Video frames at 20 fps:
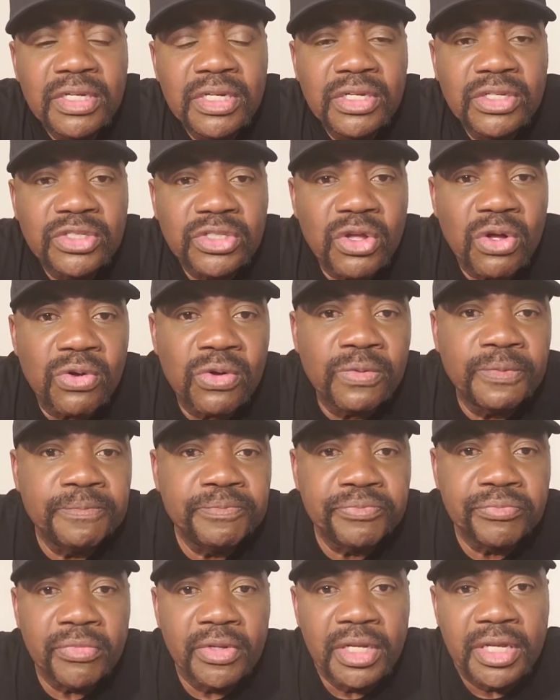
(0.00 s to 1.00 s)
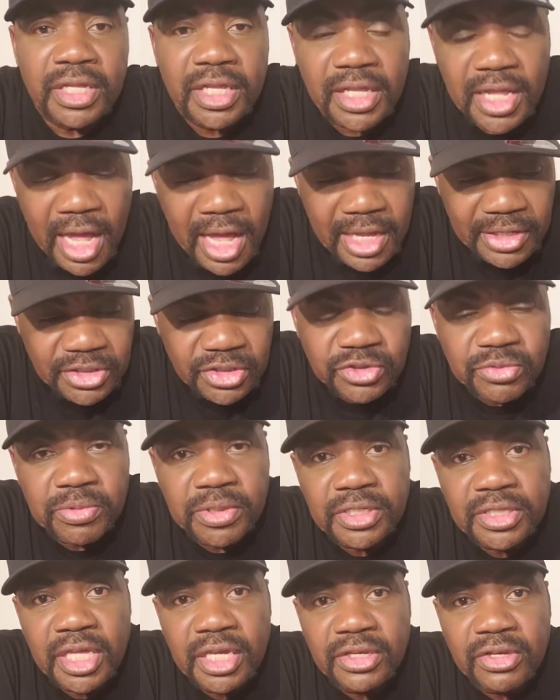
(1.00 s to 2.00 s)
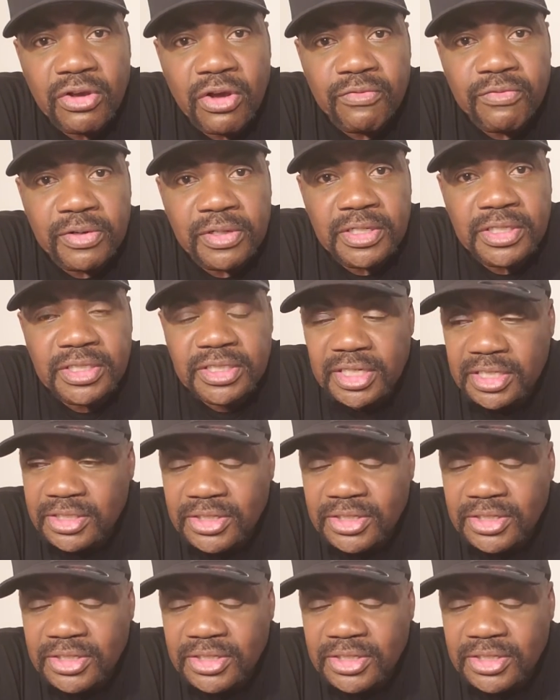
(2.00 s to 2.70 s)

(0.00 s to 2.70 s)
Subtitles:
So I just want to thank you all for listening.